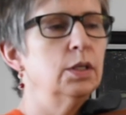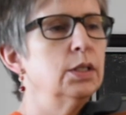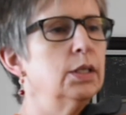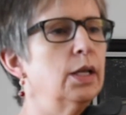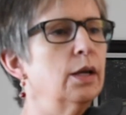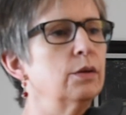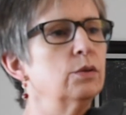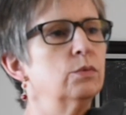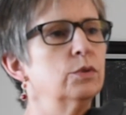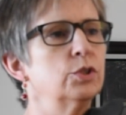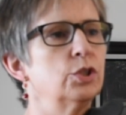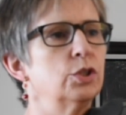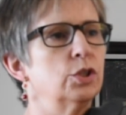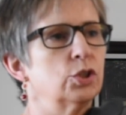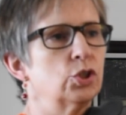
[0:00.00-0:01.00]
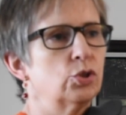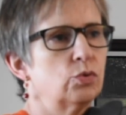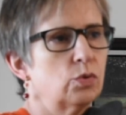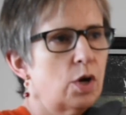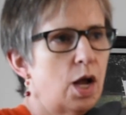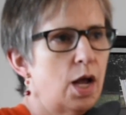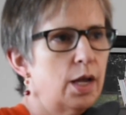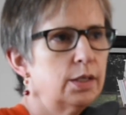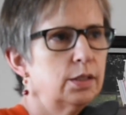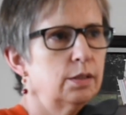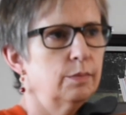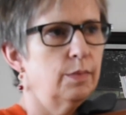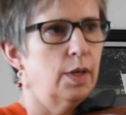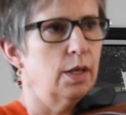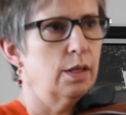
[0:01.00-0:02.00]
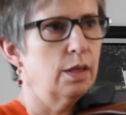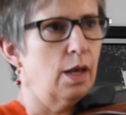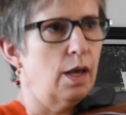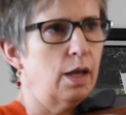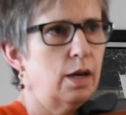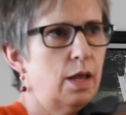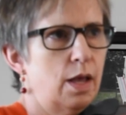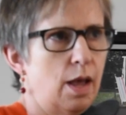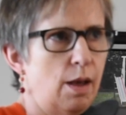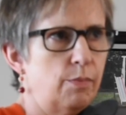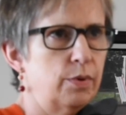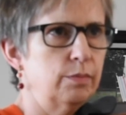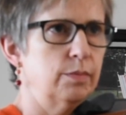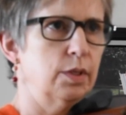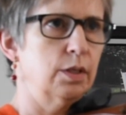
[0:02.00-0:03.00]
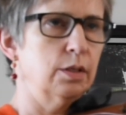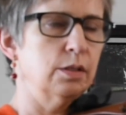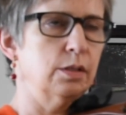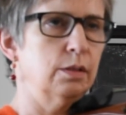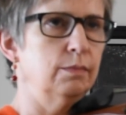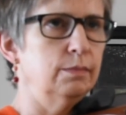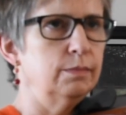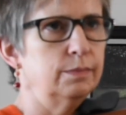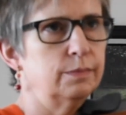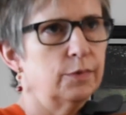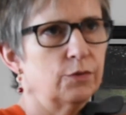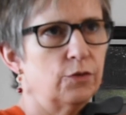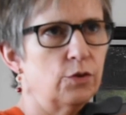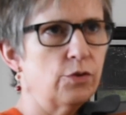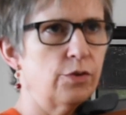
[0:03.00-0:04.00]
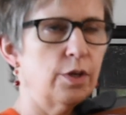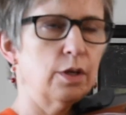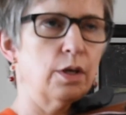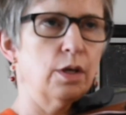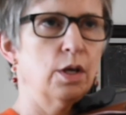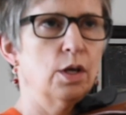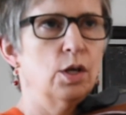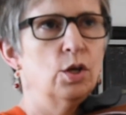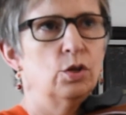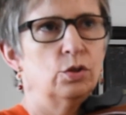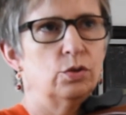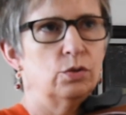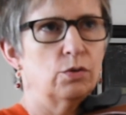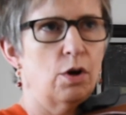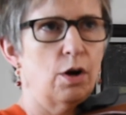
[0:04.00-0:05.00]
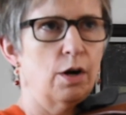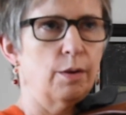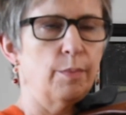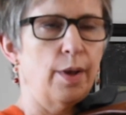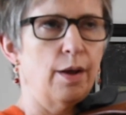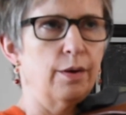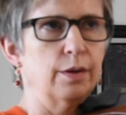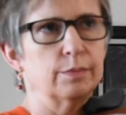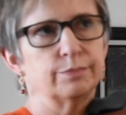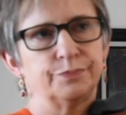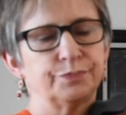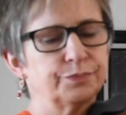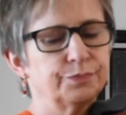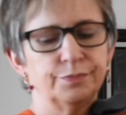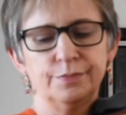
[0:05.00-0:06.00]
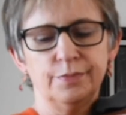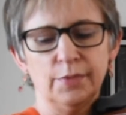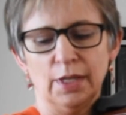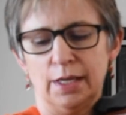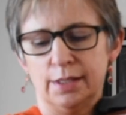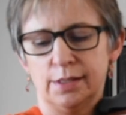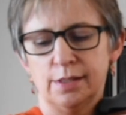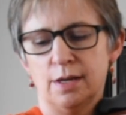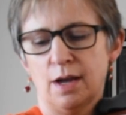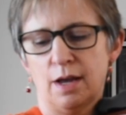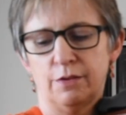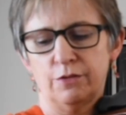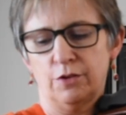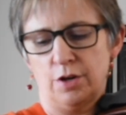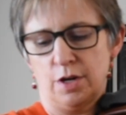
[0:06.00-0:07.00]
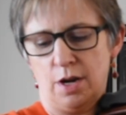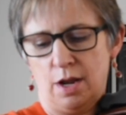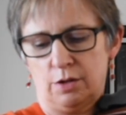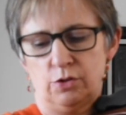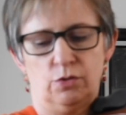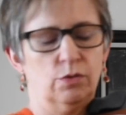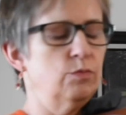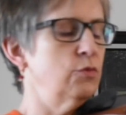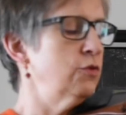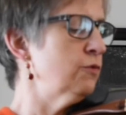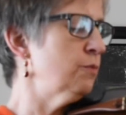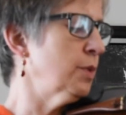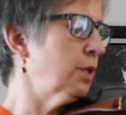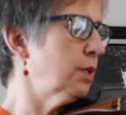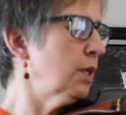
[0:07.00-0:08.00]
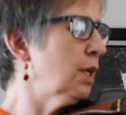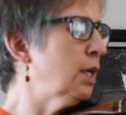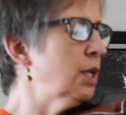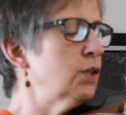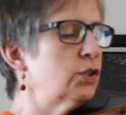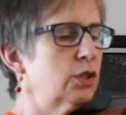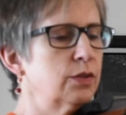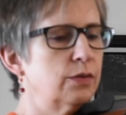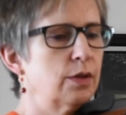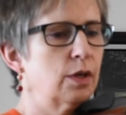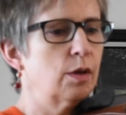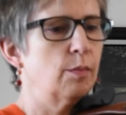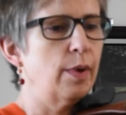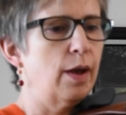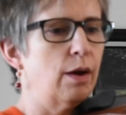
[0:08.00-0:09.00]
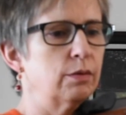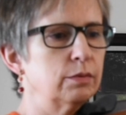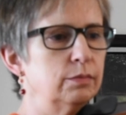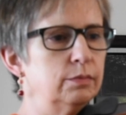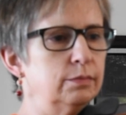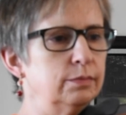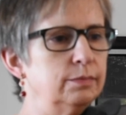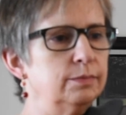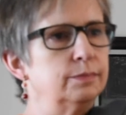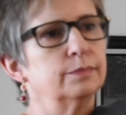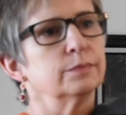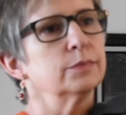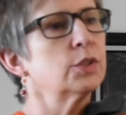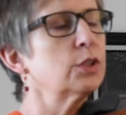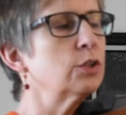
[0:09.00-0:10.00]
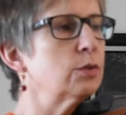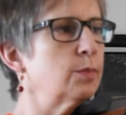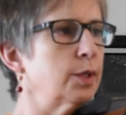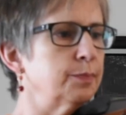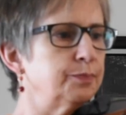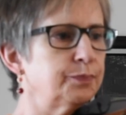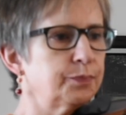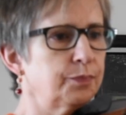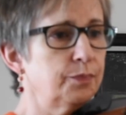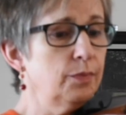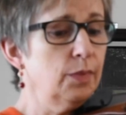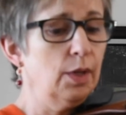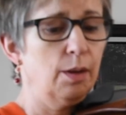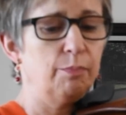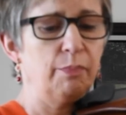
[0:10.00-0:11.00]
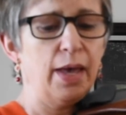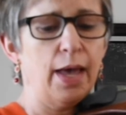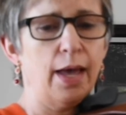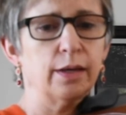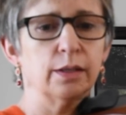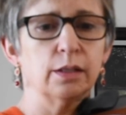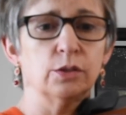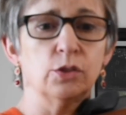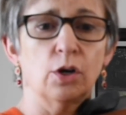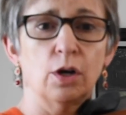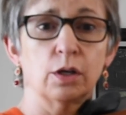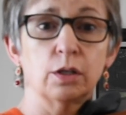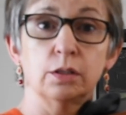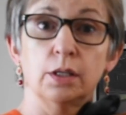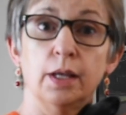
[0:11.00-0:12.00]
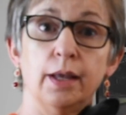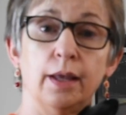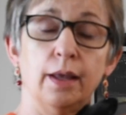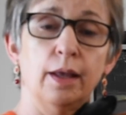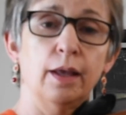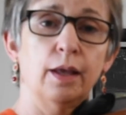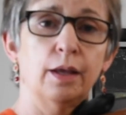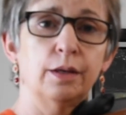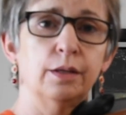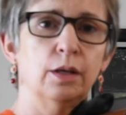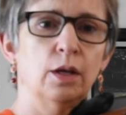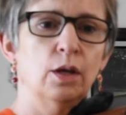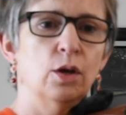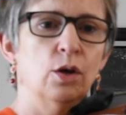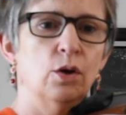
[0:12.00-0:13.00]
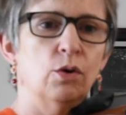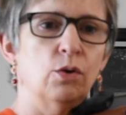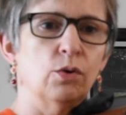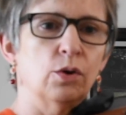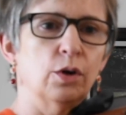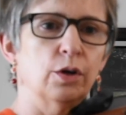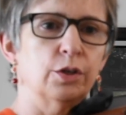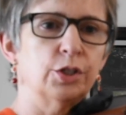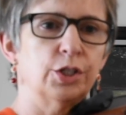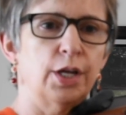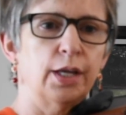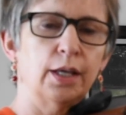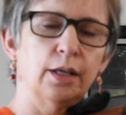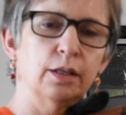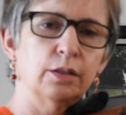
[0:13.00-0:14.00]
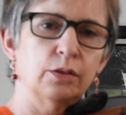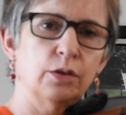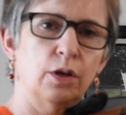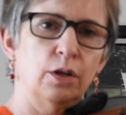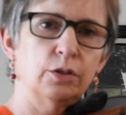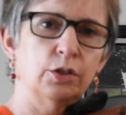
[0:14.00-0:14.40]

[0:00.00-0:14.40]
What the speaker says: Now, I don't want you to try to make that happen, because if you think too hard about it, it's not a very natural movement. Just think about, excuse me, patting a dog on the head, or shaking a salt